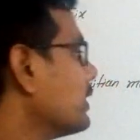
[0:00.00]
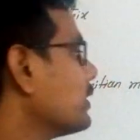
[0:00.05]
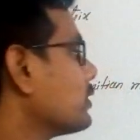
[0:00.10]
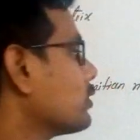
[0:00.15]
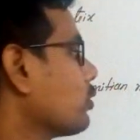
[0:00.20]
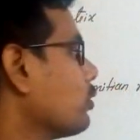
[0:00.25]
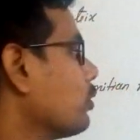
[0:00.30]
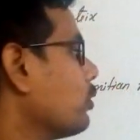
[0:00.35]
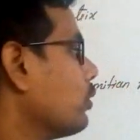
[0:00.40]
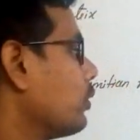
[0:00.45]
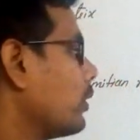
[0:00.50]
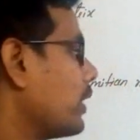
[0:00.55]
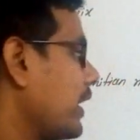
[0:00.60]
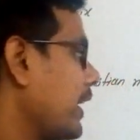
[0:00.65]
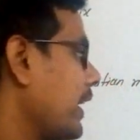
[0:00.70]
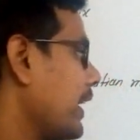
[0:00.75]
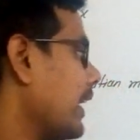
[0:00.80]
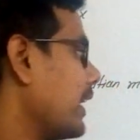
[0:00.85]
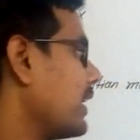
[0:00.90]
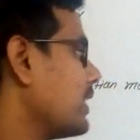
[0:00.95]
So
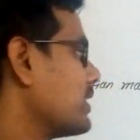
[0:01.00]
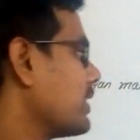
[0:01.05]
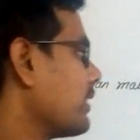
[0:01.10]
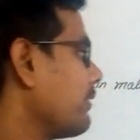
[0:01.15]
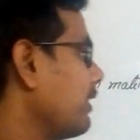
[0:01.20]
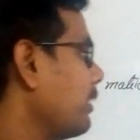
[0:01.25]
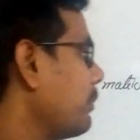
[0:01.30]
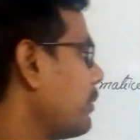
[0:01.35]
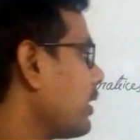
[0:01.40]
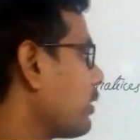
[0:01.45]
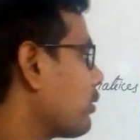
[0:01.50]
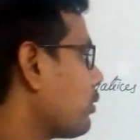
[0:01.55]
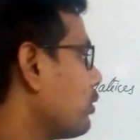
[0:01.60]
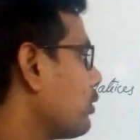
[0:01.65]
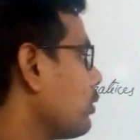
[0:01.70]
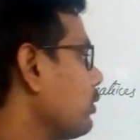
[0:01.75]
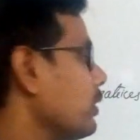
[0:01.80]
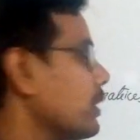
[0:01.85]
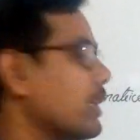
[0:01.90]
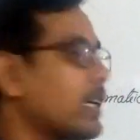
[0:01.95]
Aij will be equal
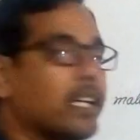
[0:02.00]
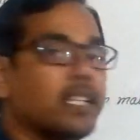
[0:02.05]
to